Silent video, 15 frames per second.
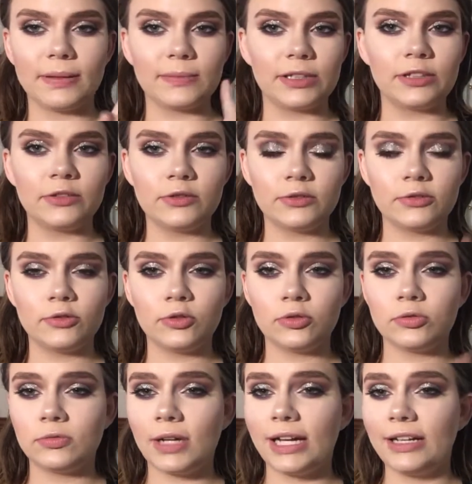but I'm gonna
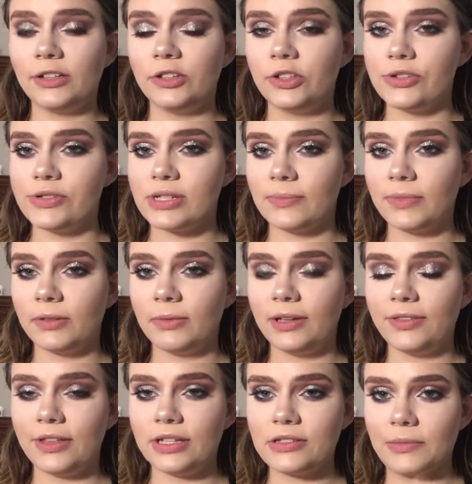try to do something
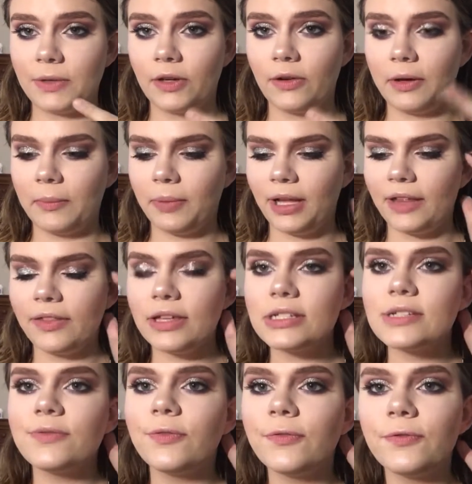with this. So I'm gonna go ahead and apply
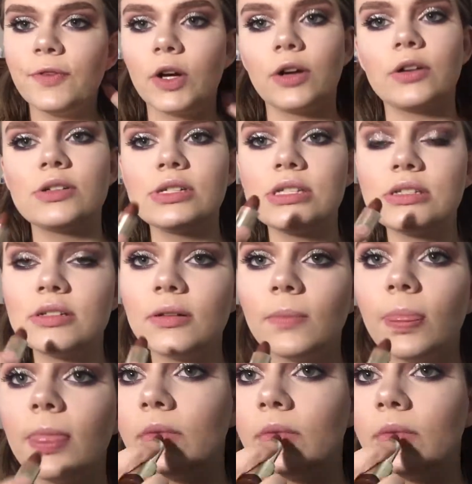this first.